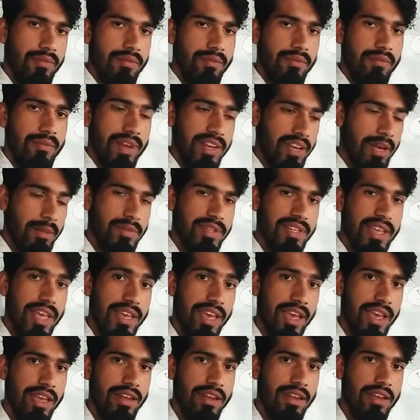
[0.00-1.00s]
when comes
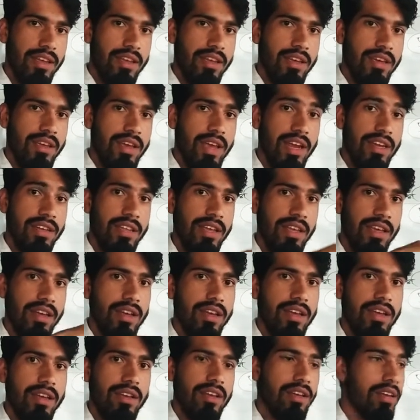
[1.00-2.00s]
again, and
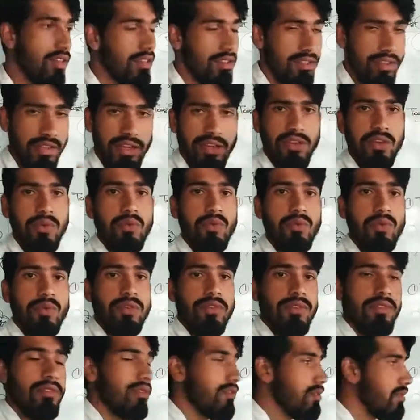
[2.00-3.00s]
the new
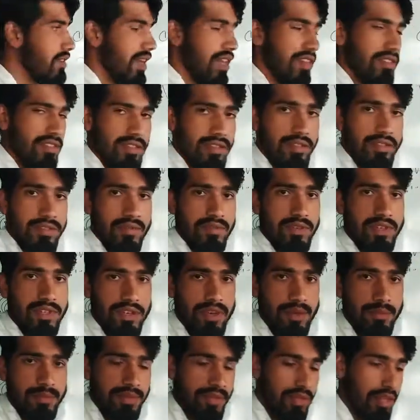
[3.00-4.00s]
tests which
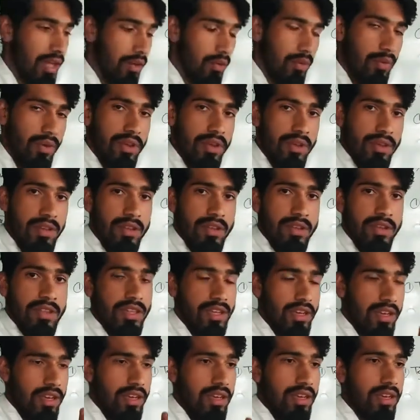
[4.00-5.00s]
comes now,
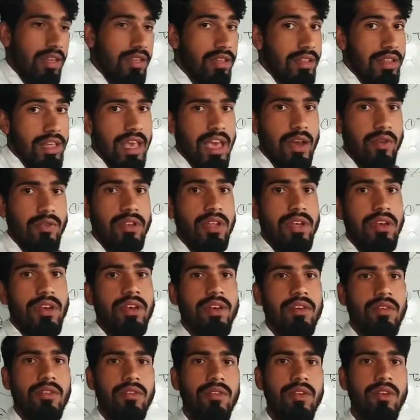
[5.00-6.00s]
they have
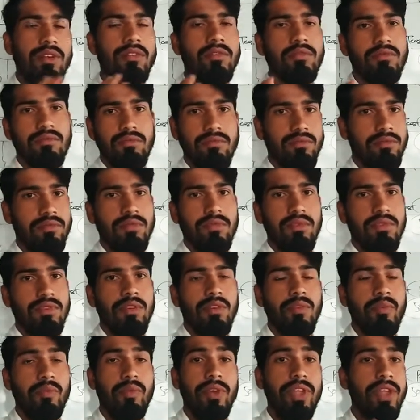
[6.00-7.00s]
the
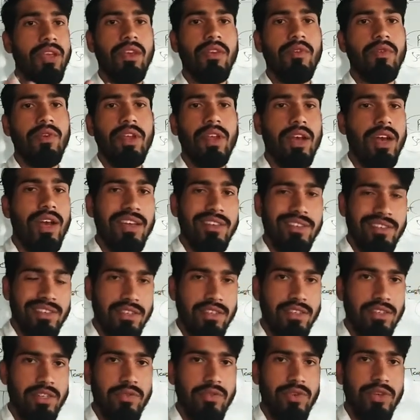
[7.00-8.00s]
very high
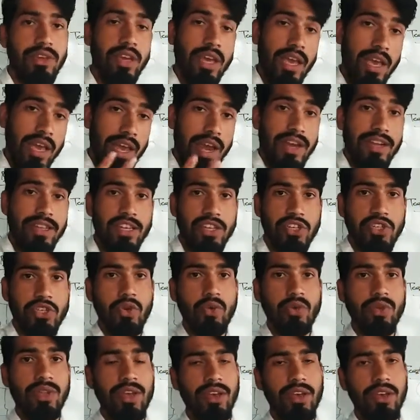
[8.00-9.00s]
sensitivity, and they show
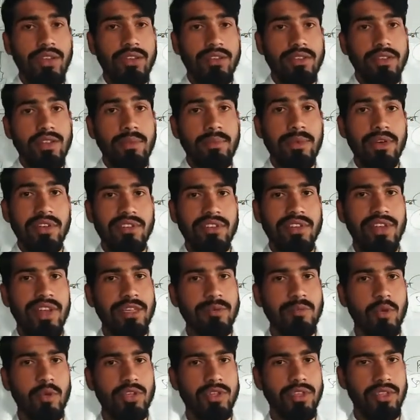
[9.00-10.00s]
the person has
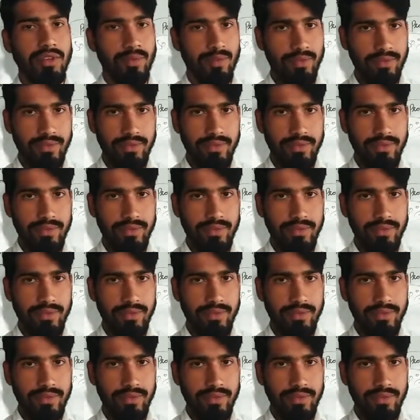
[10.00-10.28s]
positive.